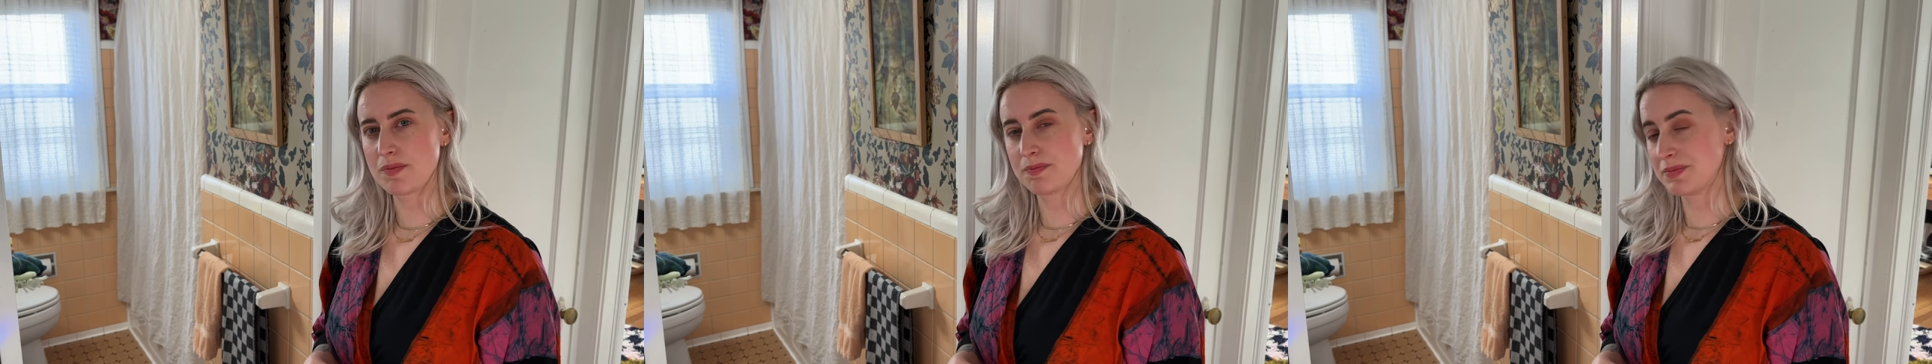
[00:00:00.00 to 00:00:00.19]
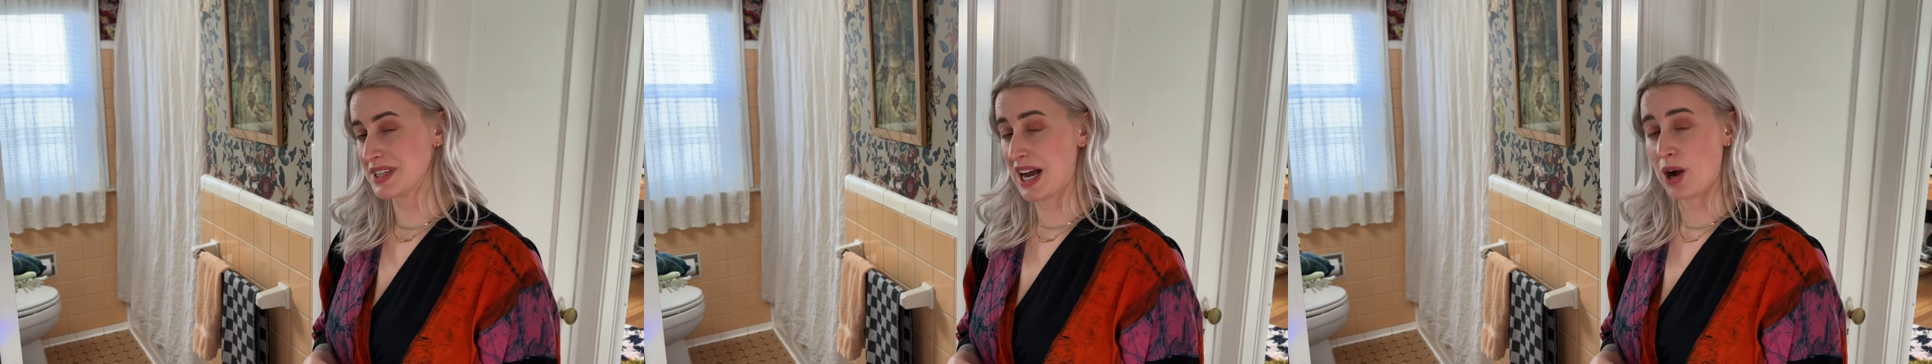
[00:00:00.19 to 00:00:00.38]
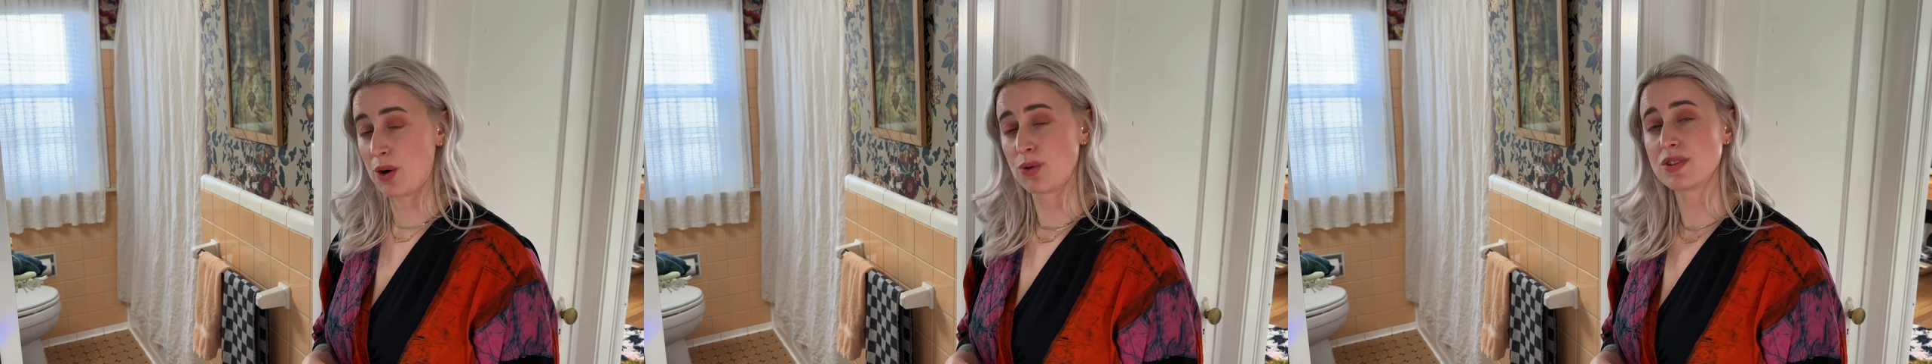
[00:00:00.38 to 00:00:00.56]

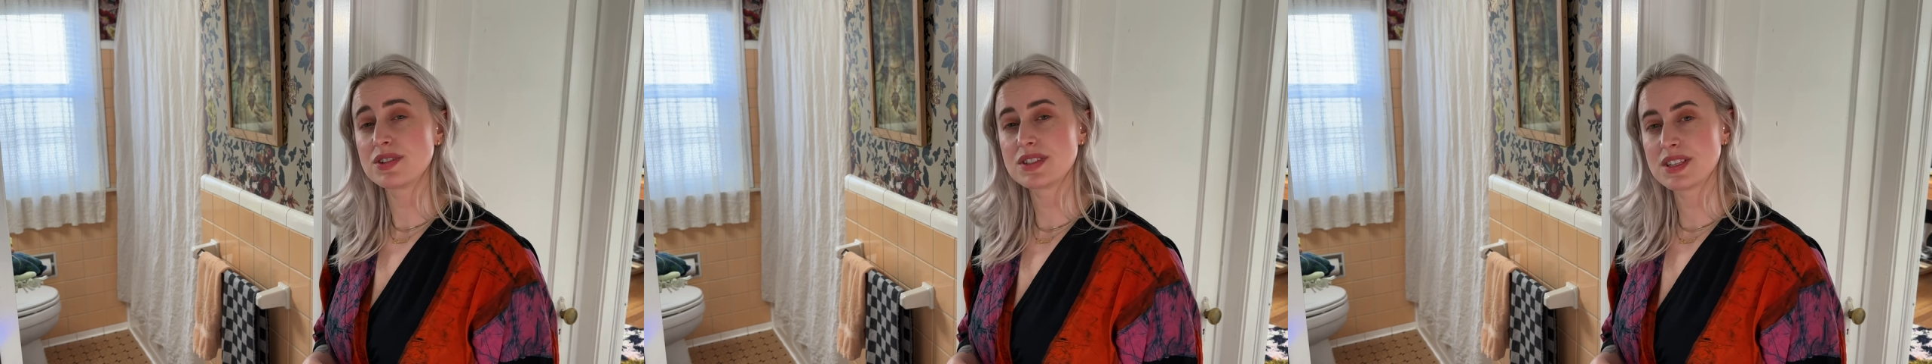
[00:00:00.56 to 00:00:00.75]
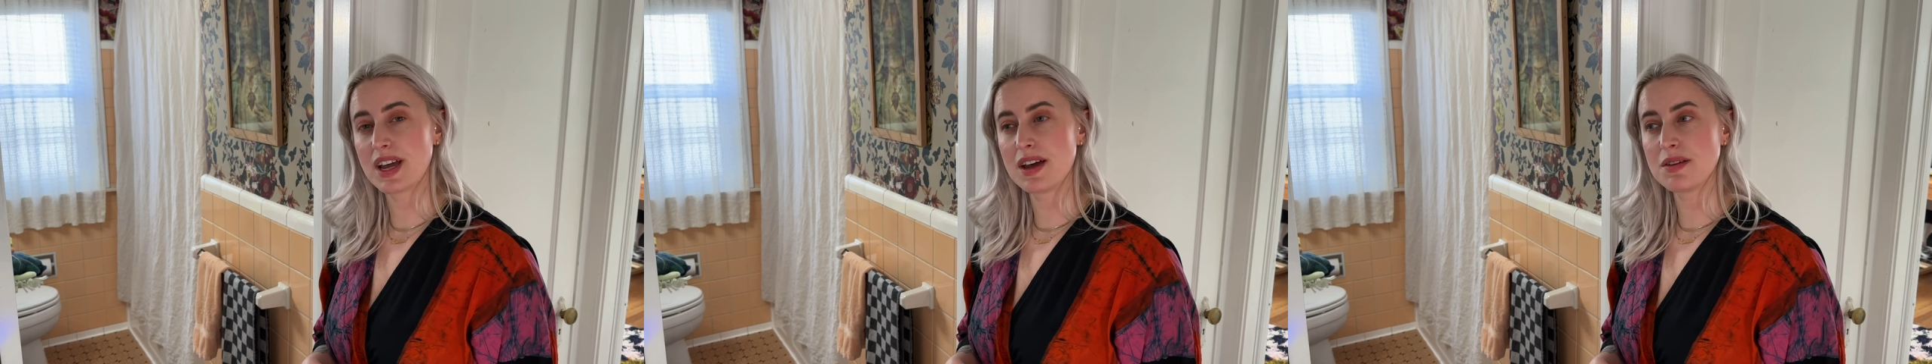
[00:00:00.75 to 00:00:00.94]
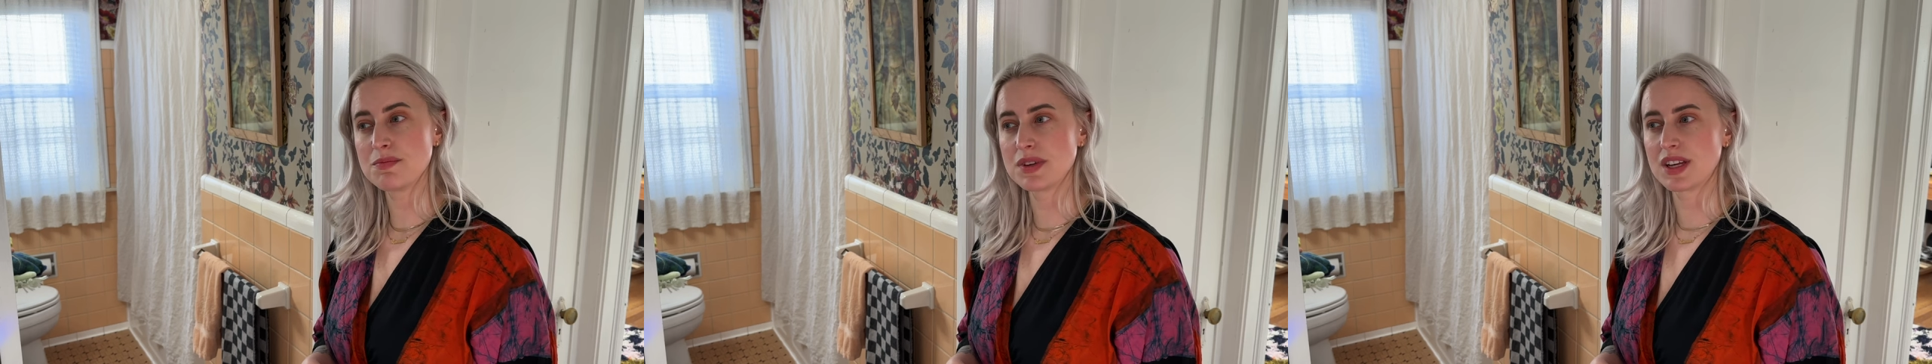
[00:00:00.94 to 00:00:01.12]
towels
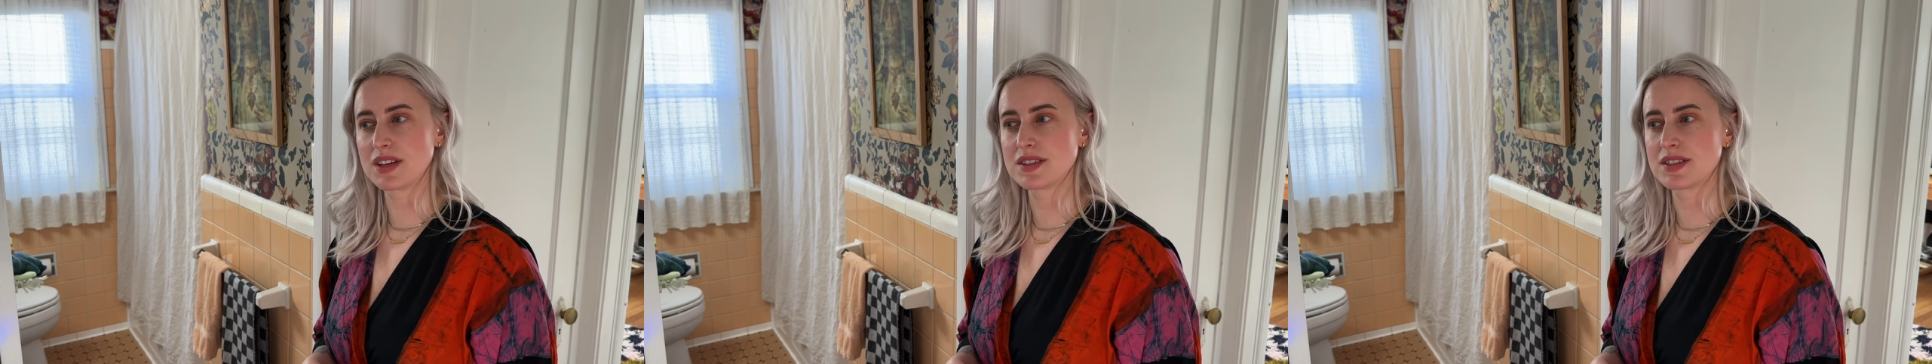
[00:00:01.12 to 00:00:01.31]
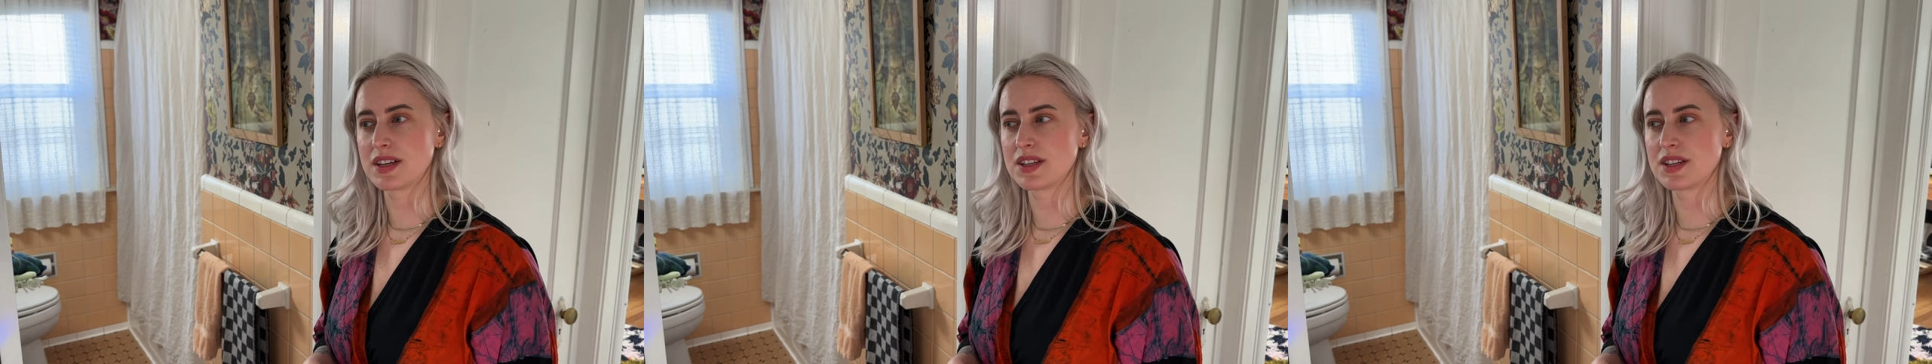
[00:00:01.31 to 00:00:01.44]
yet because I